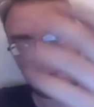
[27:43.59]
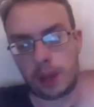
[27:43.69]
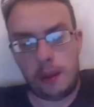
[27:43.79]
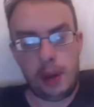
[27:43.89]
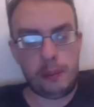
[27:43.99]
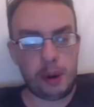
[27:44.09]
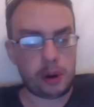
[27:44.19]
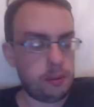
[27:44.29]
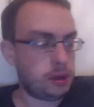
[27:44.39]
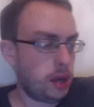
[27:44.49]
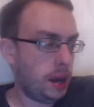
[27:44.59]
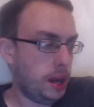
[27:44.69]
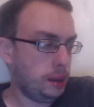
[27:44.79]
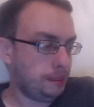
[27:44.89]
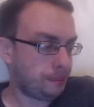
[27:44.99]
I may bung them
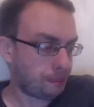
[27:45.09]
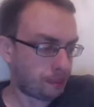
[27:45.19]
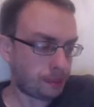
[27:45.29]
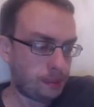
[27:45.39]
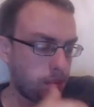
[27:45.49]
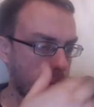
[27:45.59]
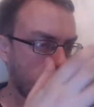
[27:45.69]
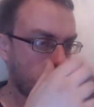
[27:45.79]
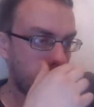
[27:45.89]
together just